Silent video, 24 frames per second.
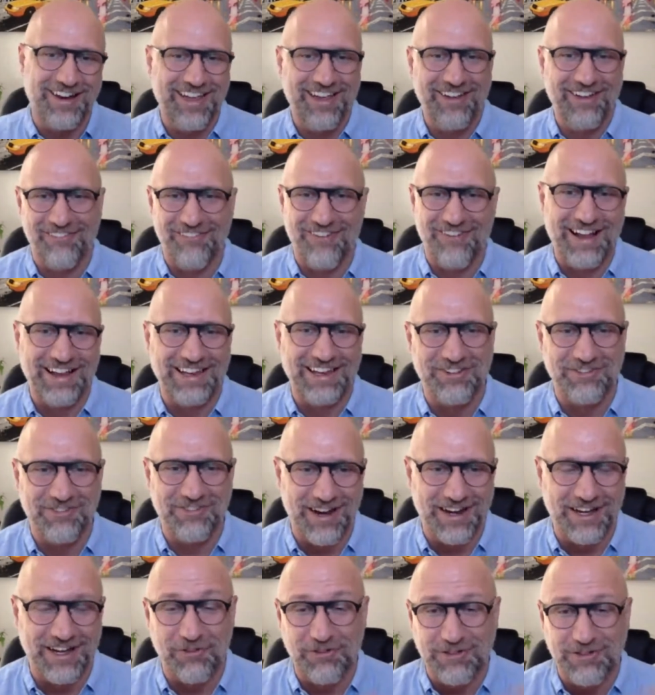while you're
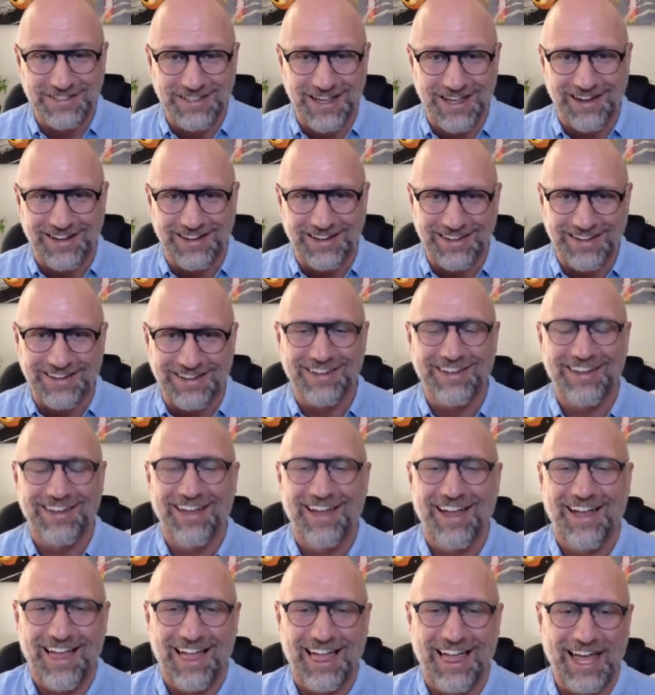running or cycling.
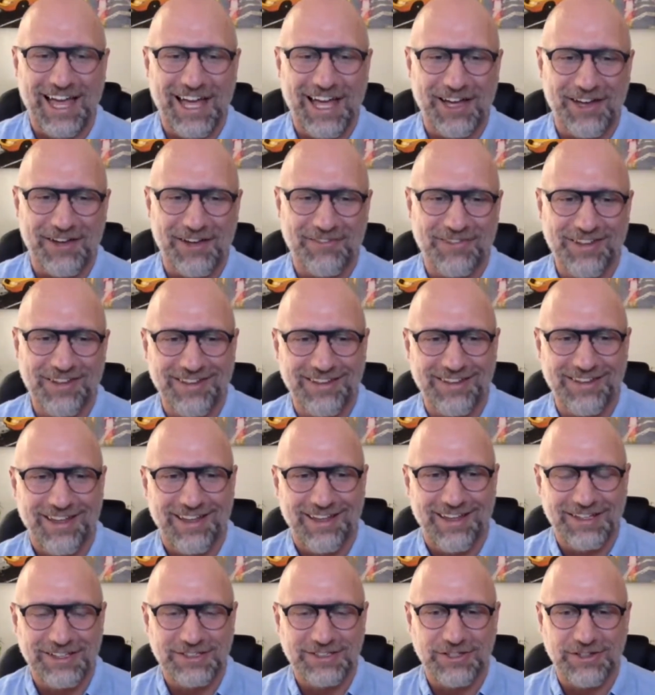
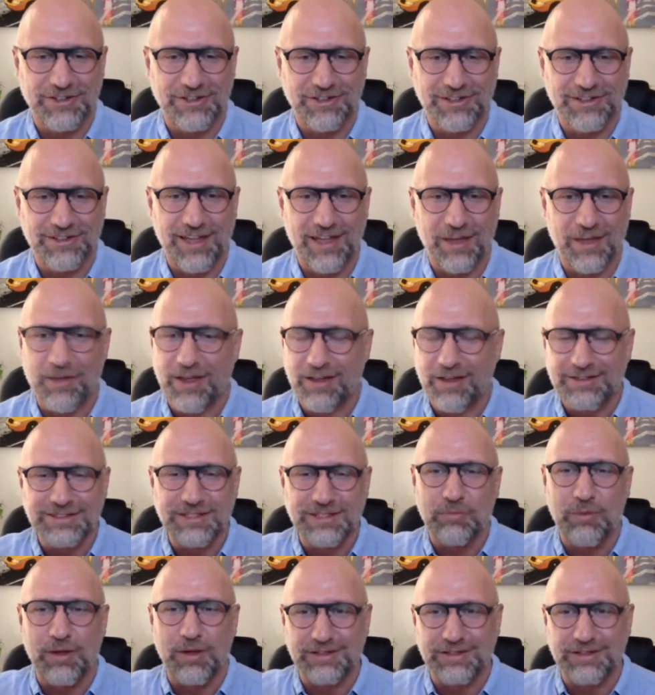So I mean,